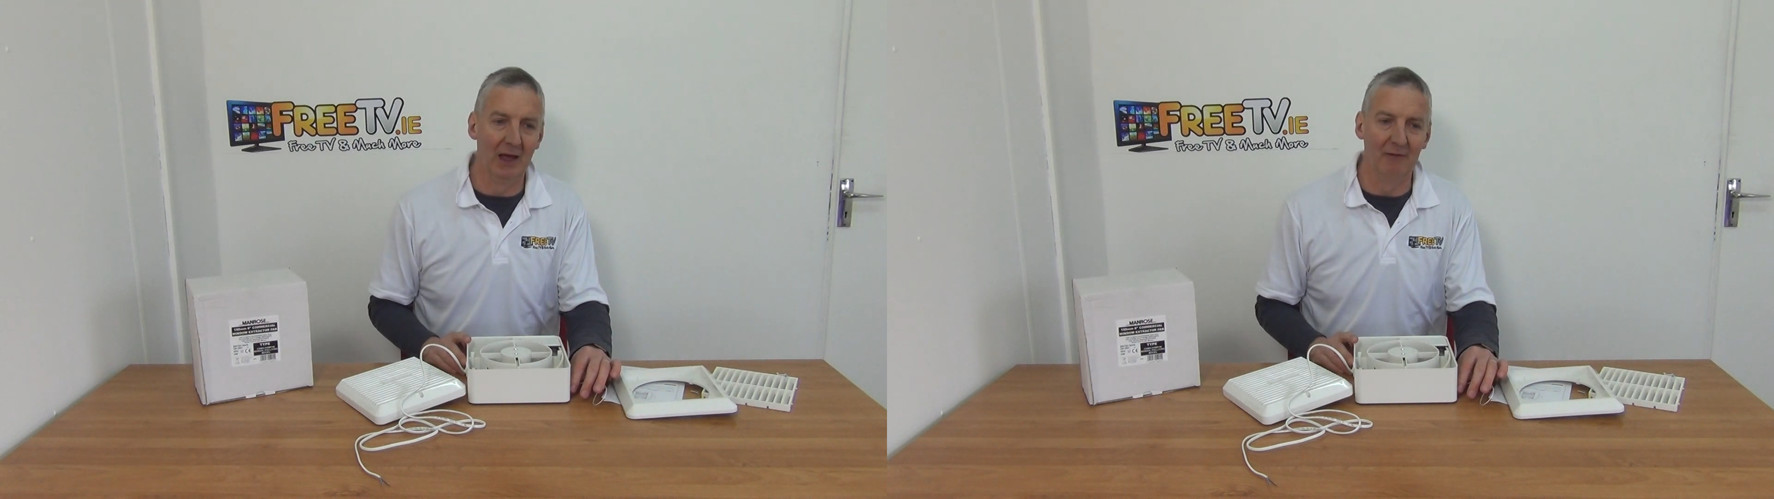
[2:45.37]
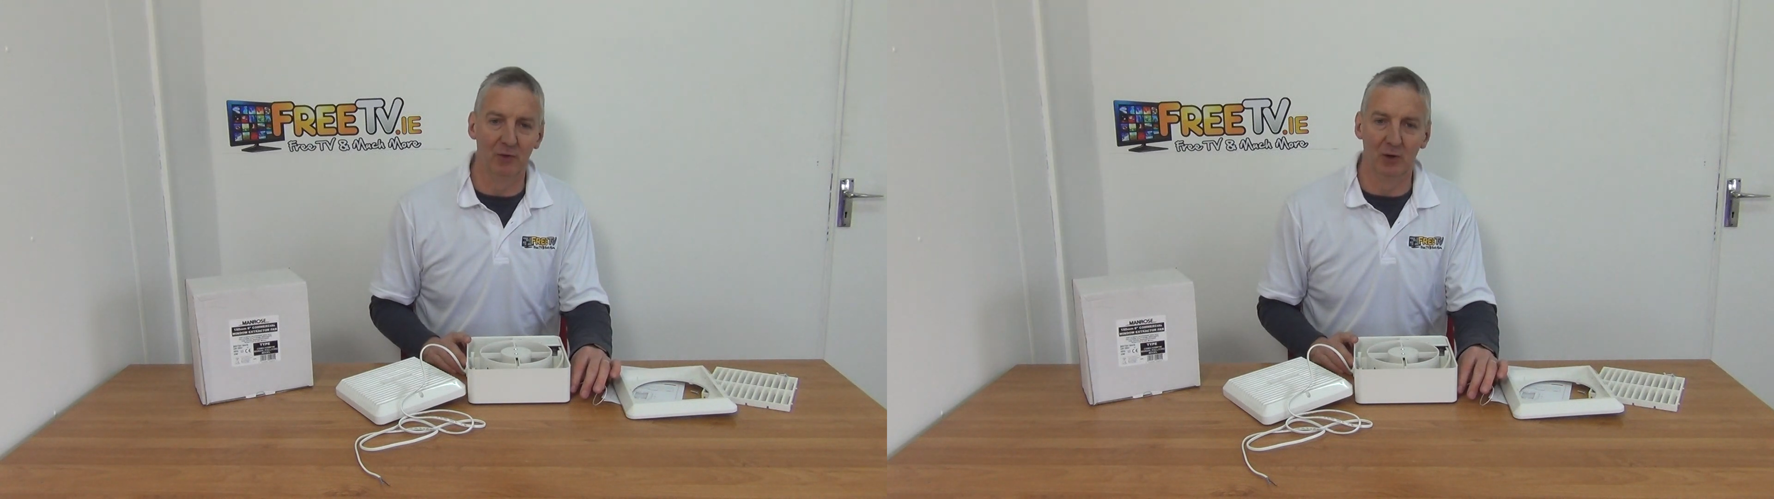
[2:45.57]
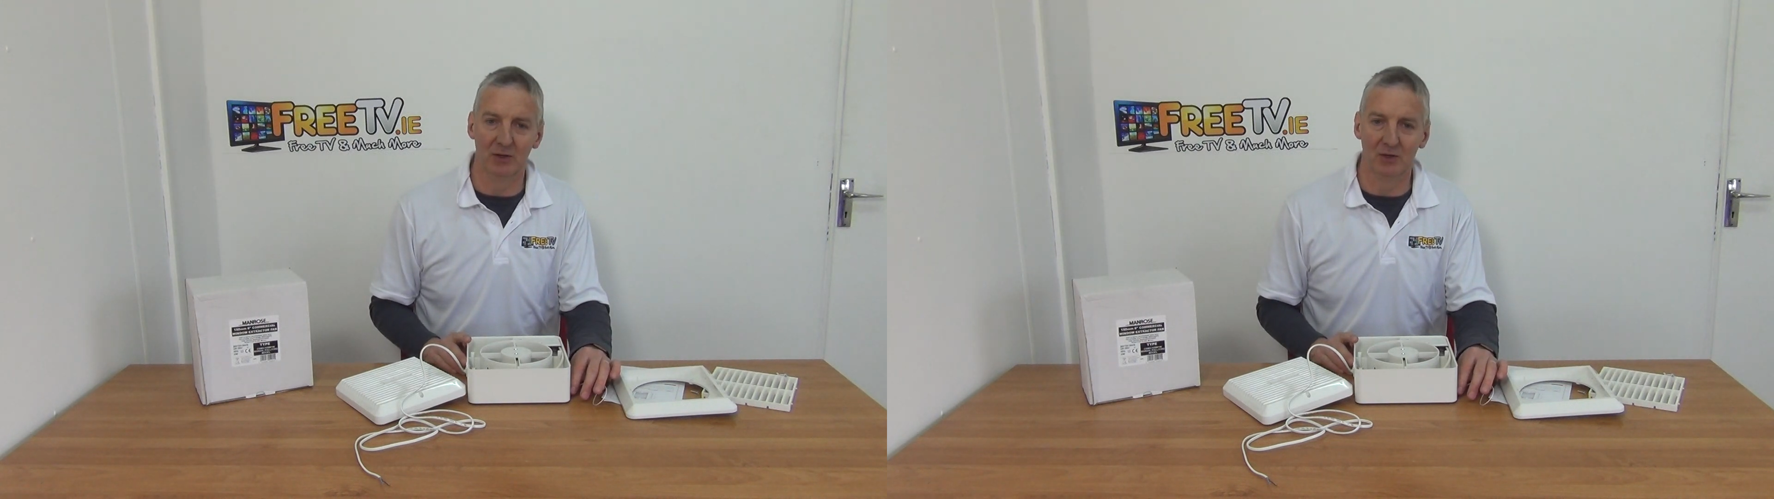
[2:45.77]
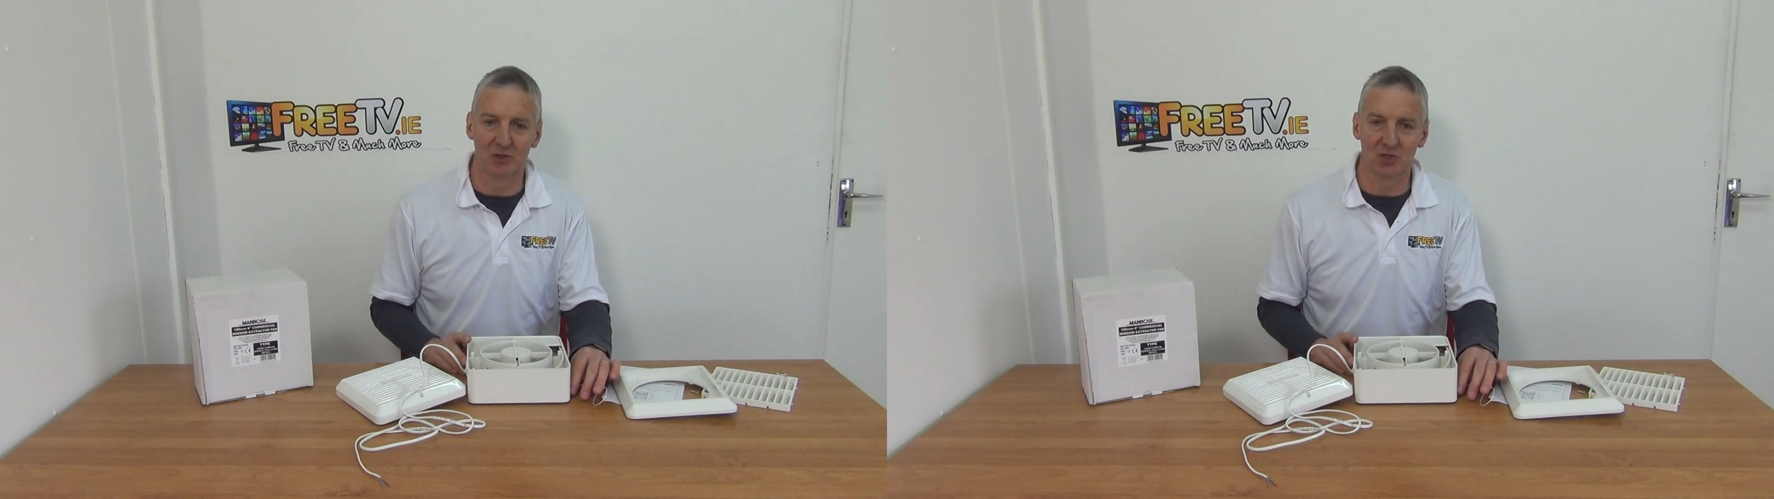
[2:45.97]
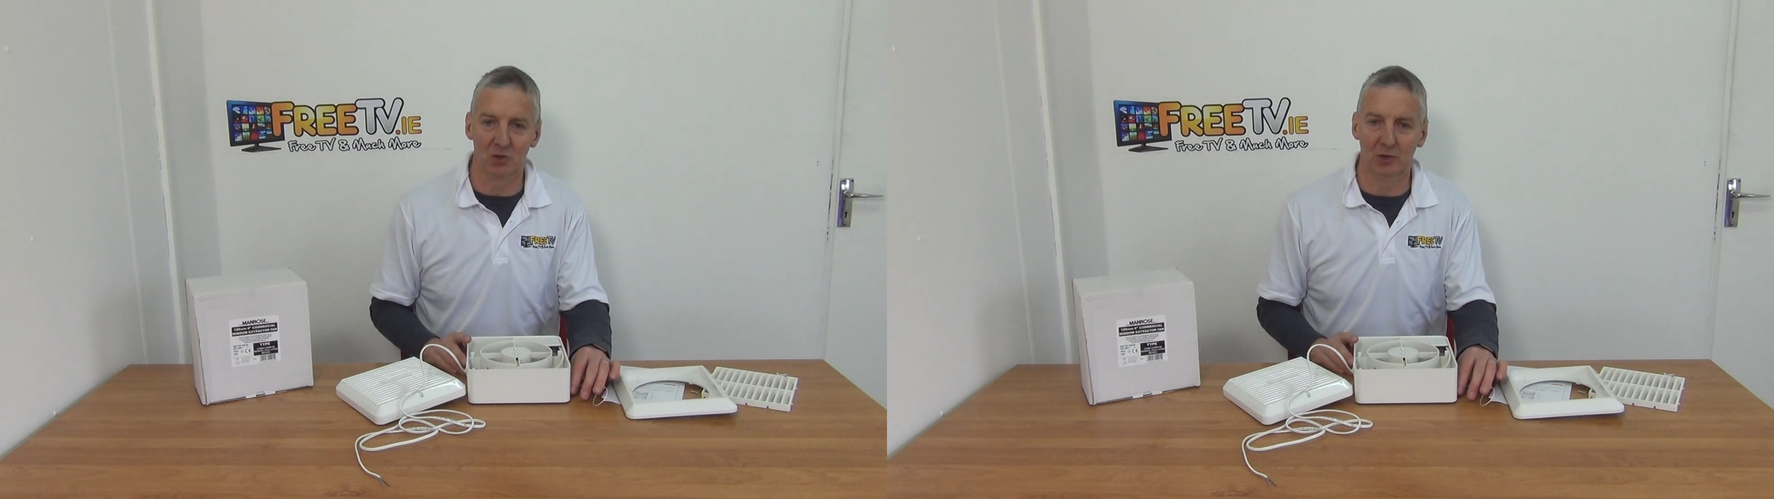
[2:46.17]
and for an
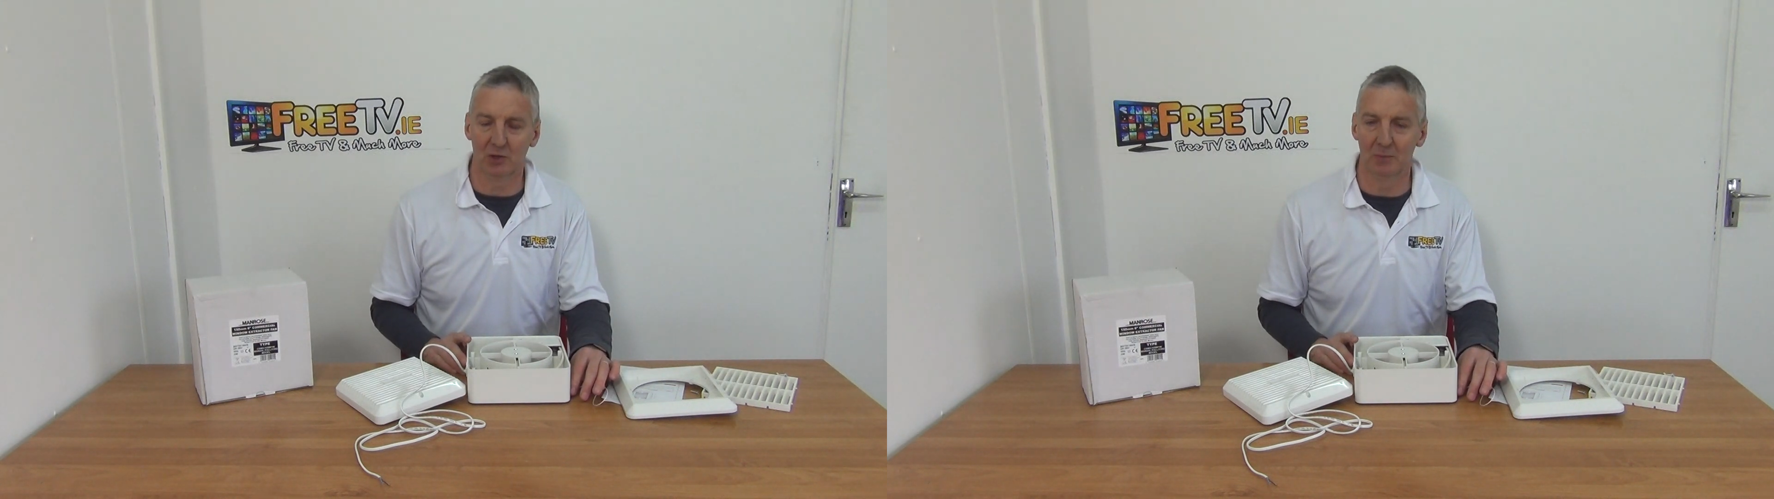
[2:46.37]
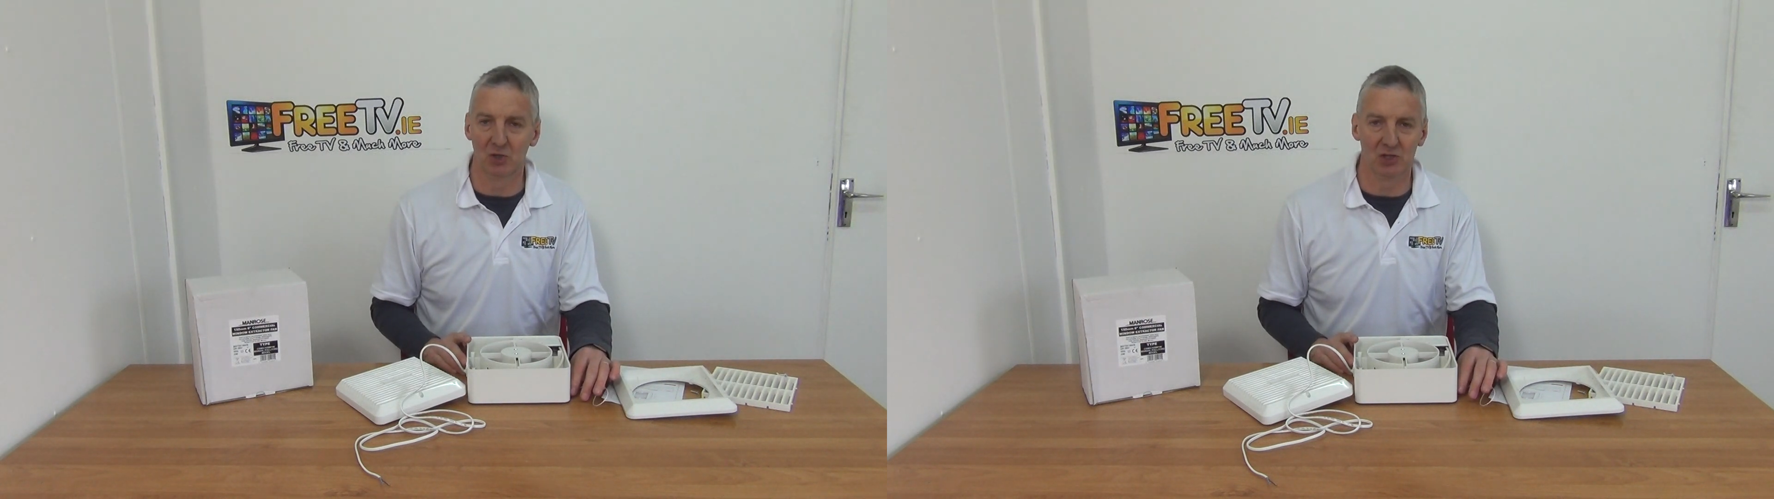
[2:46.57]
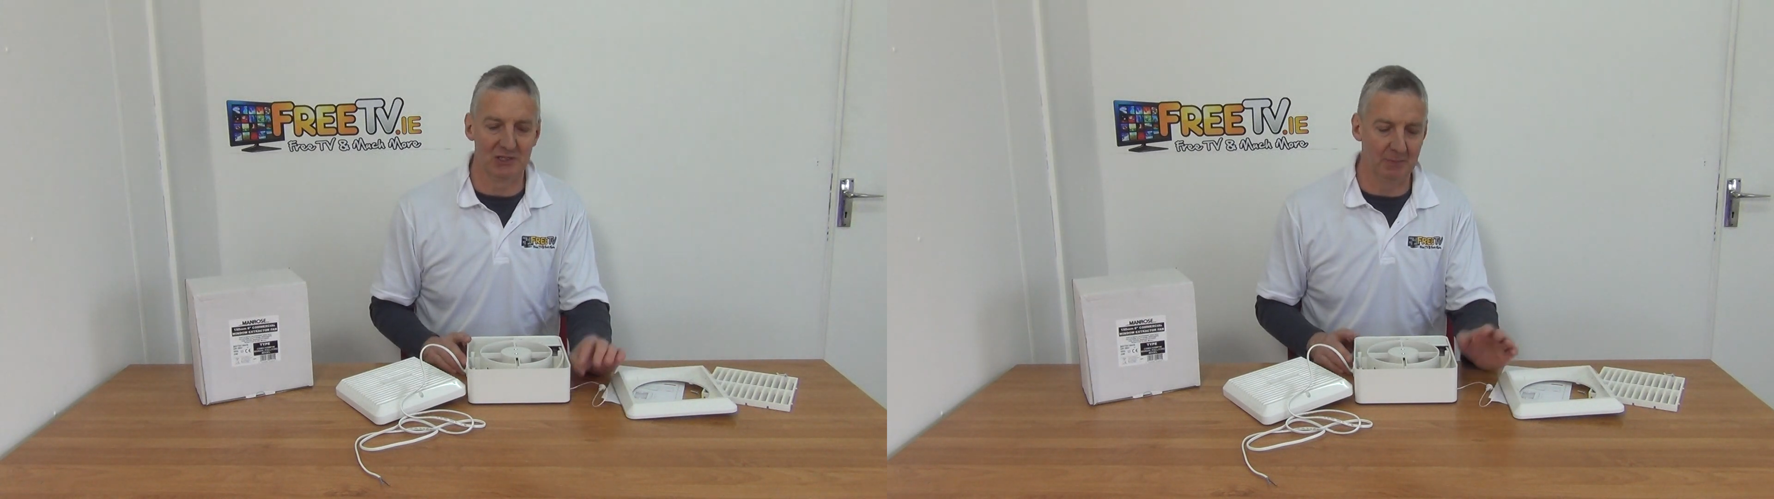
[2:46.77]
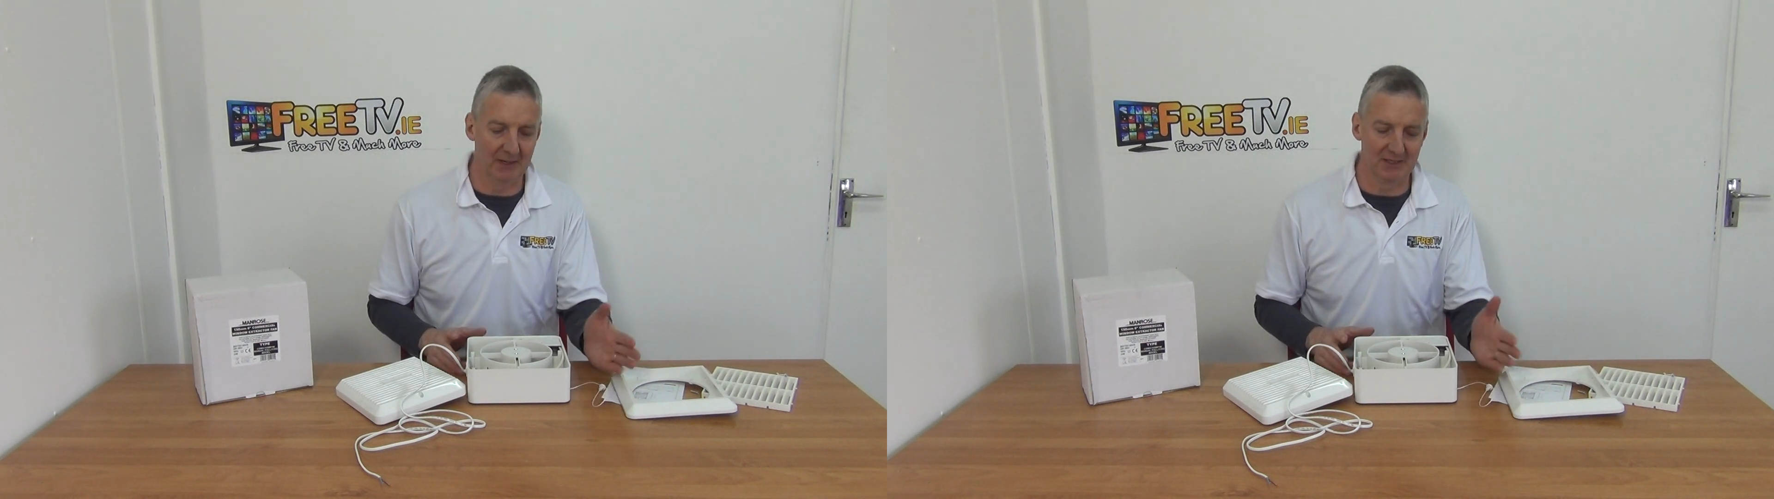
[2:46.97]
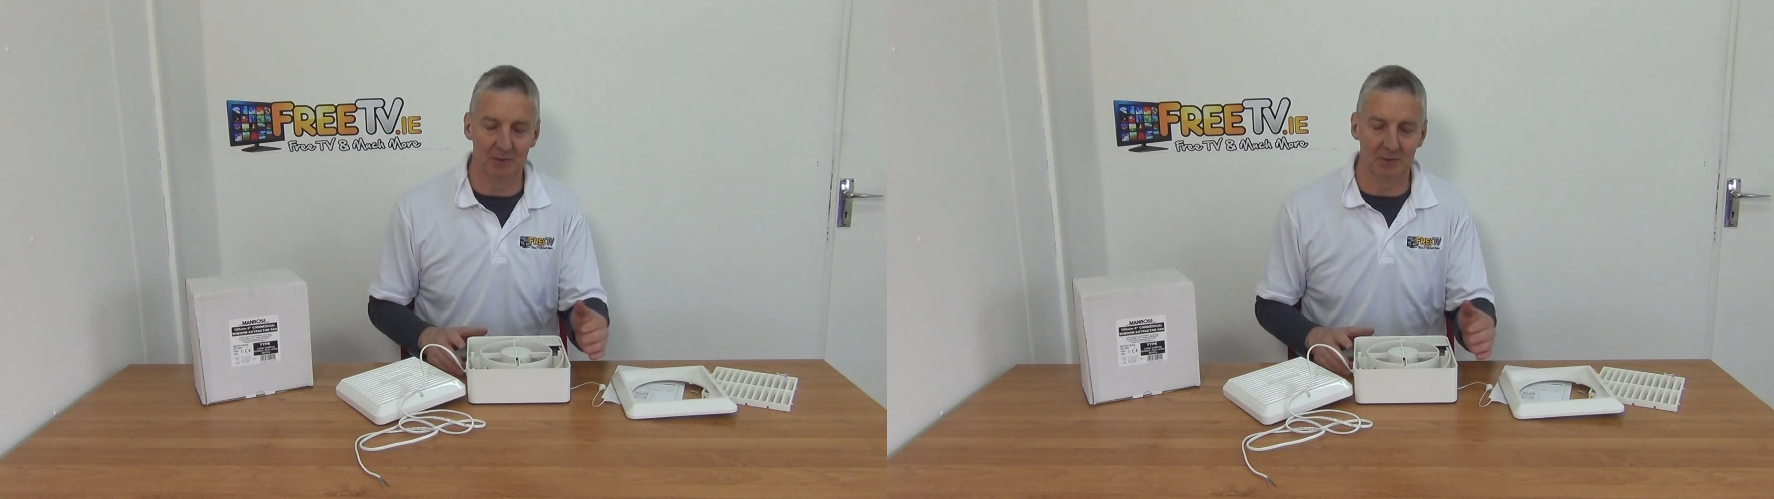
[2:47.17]
industrial commercial space,